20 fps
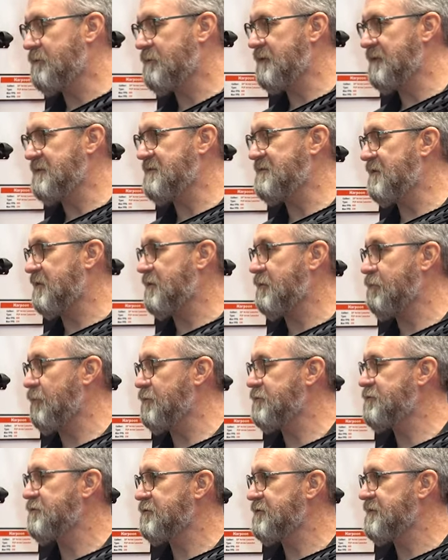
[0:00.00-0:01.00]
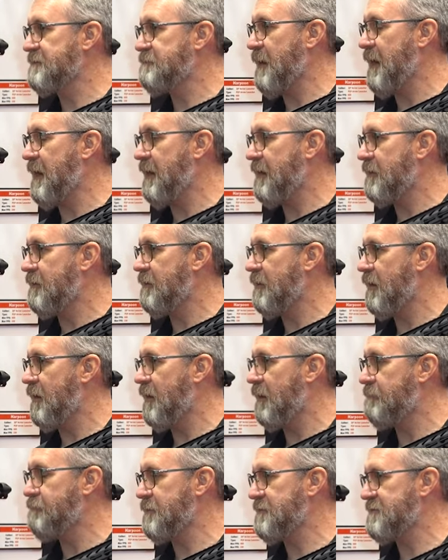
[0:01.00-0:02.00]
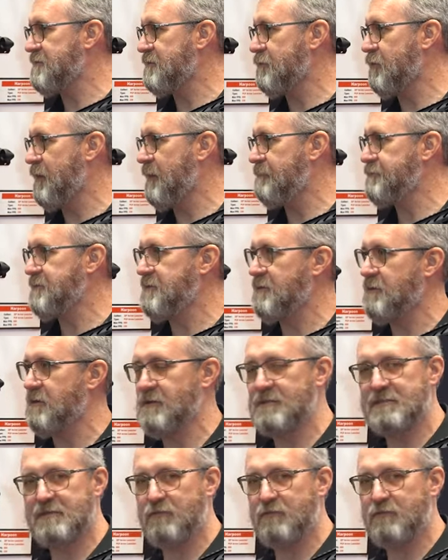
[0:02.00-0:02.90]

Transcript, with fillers: This is a commercial spec uh, pistol grip, so you can